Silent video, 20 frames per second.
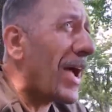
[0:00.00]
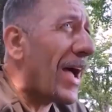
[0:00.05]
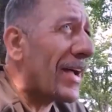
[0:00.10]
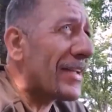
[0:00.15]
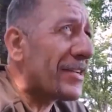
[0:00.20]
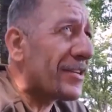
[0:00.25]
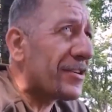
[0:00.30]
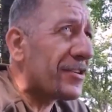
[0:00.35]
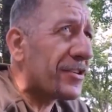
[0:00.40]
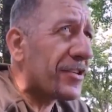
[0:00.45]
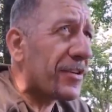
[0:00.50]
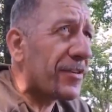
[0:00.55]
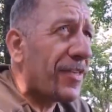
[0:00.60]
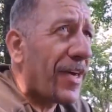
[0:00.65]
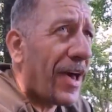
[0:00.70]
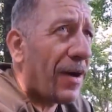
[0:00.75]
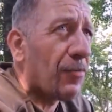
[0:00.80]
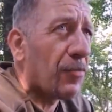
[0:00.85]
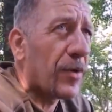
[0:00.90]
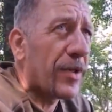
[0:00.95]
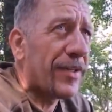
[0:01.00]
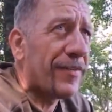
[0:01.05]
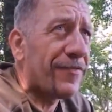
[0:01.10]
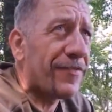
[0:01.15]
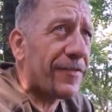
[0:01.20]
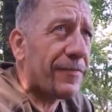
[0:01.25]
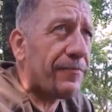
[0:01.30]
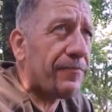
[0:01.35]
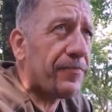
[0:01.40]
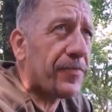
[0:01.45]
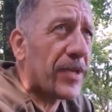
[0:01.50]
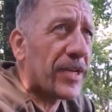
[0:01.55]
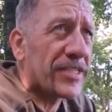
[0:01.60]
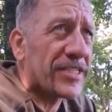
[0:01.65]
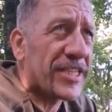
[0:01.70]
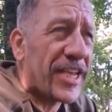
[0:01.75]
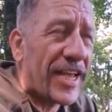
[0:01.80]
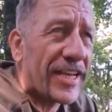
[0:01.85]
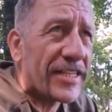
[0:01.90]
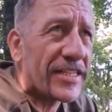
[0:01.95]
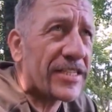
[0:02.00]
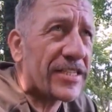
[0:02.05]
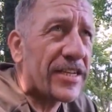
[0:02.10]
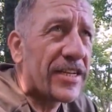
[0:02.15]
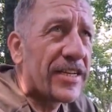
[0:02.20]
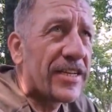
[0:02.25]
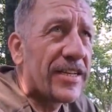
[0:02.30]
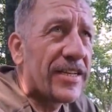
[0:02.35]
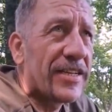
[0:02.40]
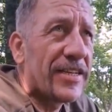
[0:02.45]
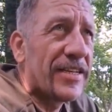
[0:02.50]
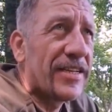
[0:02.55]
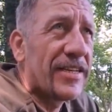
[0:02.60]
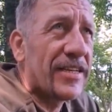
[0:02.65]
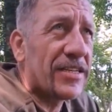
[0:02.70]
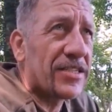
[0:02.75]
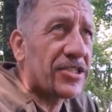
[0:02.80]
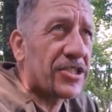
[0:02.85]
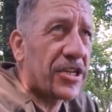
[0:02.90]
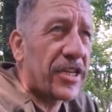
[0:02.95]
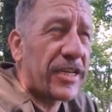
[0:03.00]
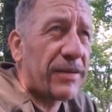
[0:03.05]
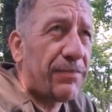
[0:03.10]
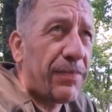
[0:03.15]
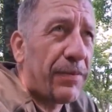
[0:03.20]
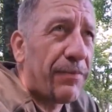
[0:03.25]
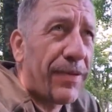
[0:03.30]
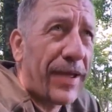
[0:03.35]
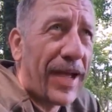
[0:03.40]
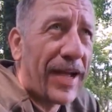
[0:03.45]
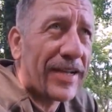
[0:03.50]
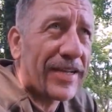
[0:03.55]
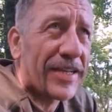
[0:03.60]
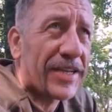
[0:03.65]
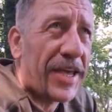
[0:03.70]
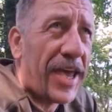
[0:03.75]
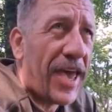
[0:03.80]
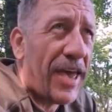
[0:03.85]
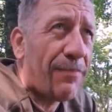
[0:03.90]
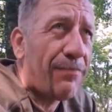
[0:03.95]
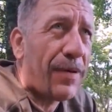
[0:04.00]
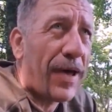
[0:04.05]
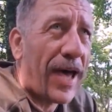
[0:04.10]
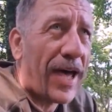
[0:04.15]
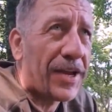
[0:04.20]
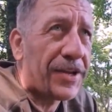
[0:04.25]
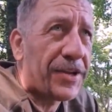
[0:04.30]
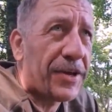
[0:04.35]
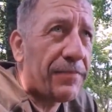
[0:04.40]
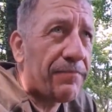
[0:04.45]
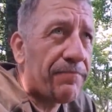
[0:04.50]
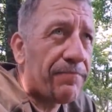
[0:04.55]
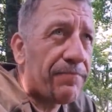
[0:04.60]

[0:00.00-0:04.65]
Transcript: I could do that with a tent, a sleeping bag, an air pad.